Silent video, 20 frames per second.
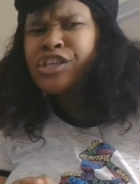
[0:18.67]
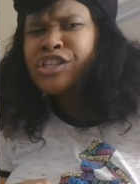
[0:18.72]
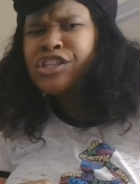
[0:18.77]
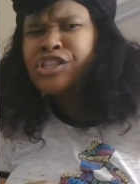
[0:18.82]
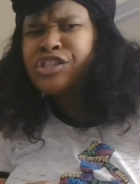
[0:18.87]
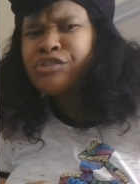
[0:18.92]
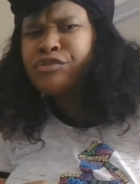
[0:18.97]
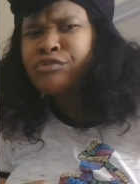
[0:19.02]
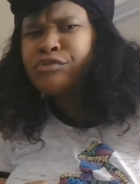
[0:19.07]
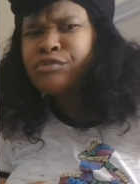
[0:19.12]

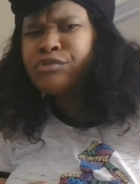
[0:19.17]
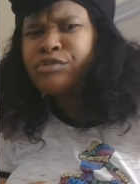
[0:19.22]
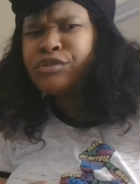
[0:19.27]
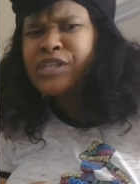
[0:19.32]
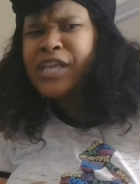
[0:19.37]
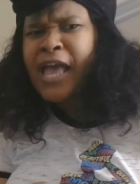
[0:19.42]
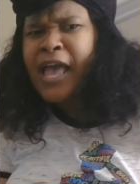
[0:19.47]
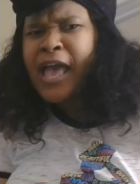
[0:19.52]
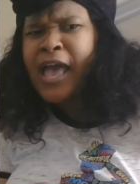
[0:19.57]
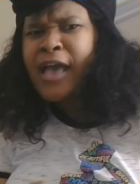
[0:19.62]
circle
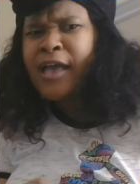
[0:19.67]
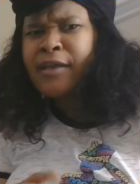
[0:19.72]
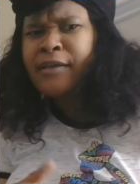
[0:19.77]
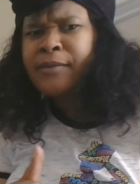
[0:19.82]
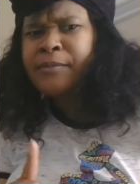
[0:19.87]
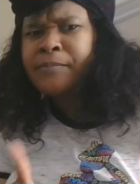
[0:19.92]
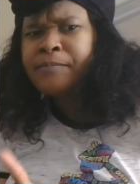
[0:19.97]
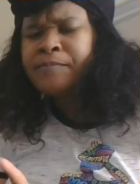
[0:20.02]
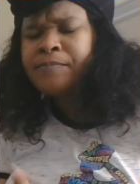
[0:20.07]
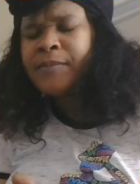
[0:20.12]

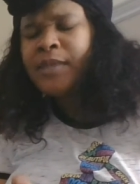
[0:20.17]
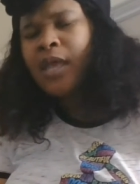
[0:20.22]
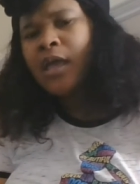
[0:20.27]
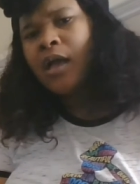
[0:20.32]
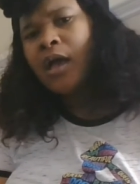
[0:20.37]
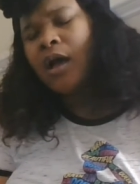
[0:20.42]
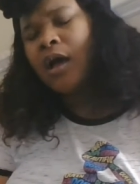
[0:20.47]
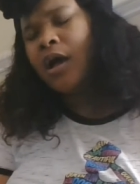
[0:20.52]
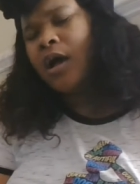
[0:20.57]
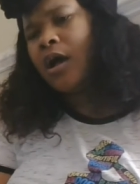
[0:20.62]
time.
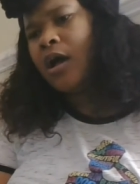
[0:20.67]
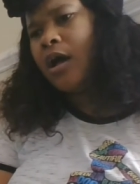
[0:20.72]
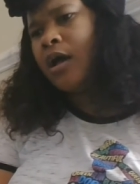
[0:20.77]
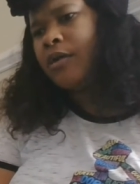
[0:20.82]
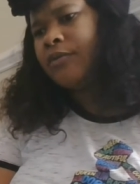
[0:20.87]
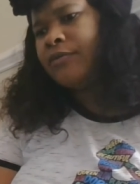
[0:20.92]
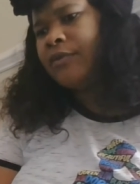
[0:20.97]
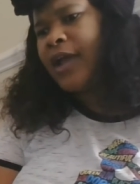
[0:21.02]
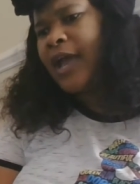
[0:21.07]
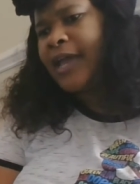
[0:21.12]

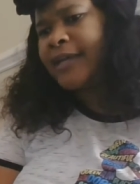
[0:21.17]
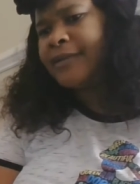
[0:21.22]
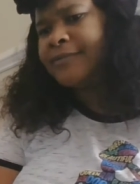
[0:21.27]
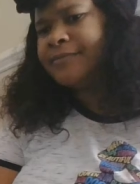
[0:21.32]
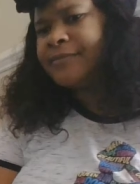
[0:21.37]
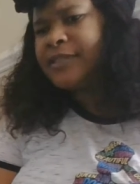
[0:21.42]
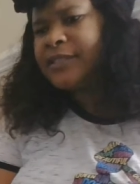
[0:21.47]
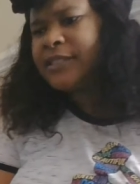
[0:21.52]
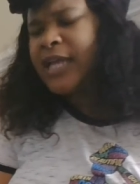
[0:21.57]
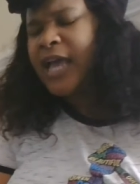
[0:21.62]
All right,
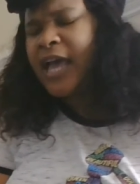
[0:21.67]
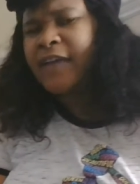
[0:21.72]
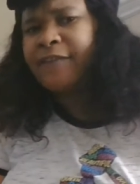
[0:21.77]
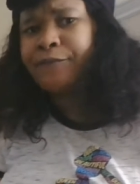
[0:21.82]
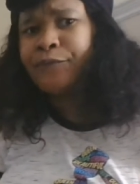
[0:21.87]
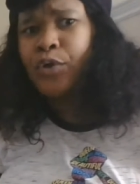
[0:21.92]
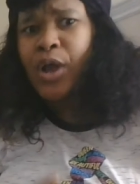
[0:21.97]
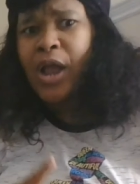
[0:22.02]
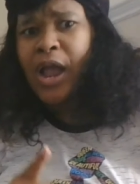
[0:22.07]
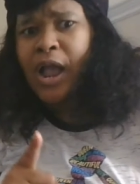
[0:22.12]
it's time
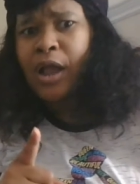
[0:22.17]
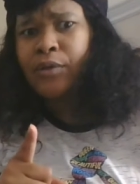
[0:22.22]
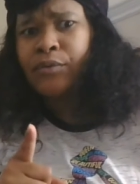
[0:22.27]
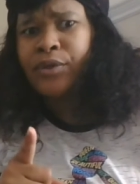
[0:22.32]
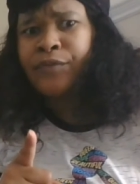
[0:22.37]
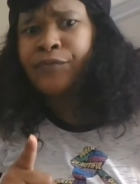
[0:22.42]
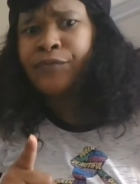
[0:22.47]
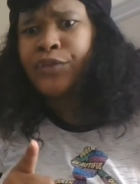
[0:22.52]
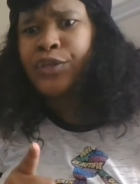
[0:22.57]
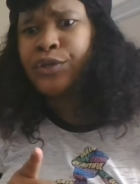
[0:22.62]
for our
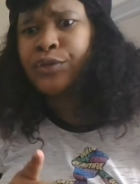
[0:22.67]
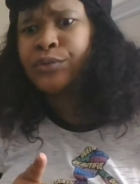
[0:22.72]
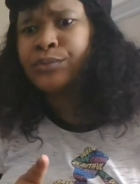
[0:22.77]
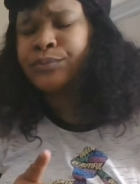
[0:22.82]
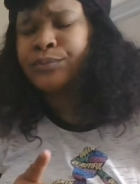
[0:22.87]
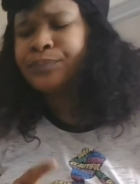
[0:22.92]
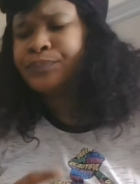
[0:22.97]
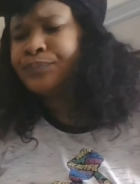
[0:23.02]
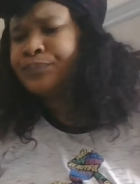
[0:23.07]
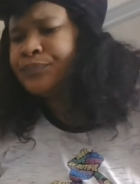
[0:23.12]
review.
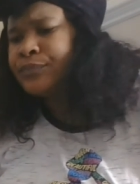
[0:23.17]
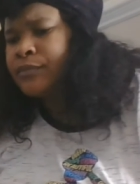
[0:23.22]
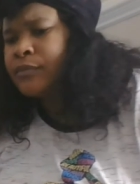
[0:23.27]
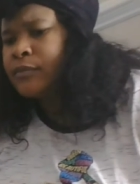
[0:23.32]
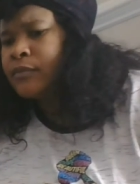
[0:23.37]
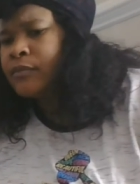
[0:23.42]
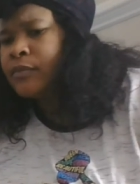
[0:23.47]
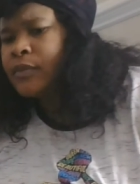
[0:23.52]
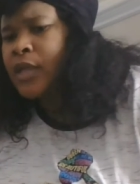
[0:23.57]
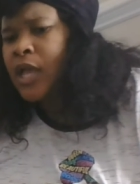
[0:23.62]

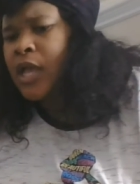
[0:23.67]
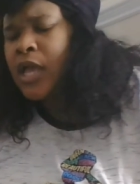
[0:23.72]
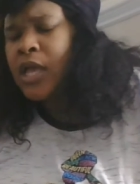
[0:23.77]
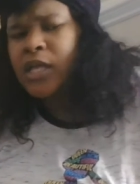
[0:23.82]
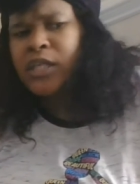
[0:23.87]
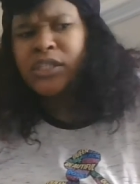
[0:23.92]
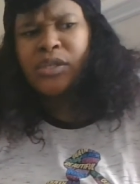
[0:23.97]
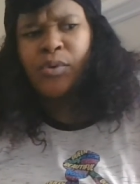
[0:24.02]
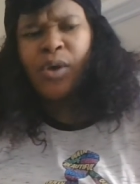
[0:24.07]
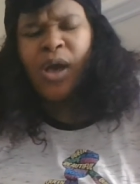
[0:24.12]

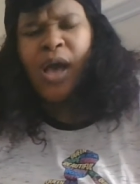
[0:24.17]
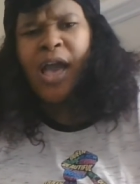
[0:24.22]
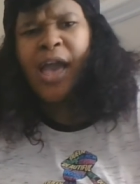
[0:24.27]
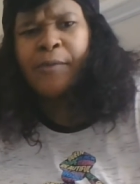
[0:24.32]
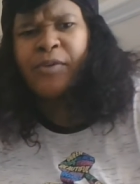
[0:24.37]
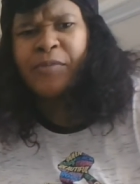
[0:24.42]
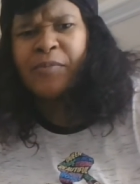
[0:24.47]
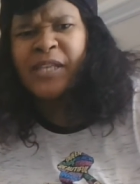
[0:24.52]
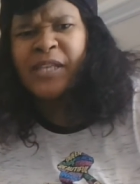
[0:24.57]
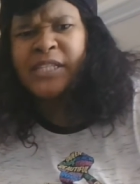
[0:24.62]
So, what have
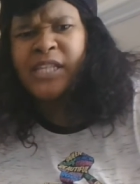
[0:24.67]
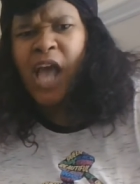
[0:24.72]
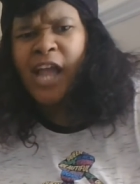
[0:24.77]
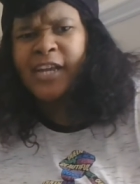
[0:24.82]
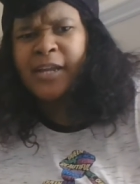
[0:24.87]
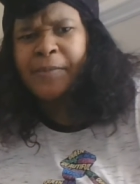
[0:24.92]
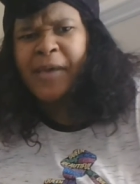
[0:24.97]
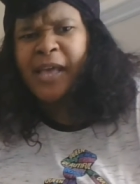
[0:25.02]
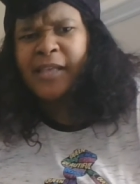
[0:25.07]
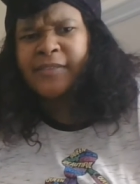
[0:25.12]
we been
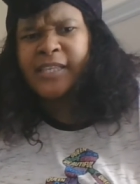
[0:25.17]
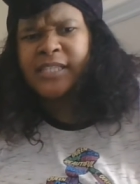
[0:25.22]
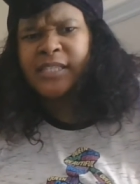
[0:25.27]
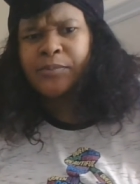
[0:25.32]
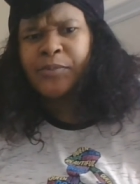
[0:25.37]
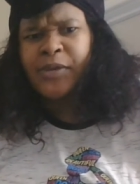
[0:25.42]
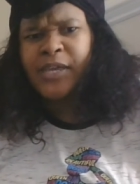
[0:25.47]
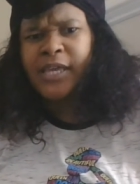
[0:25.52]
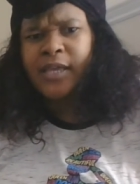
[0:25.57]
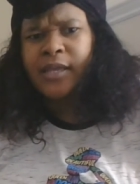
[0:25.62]
talking about this
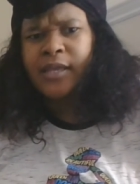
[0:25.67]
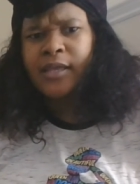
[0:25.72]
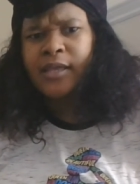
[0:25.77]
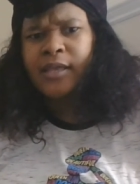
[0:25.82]
week?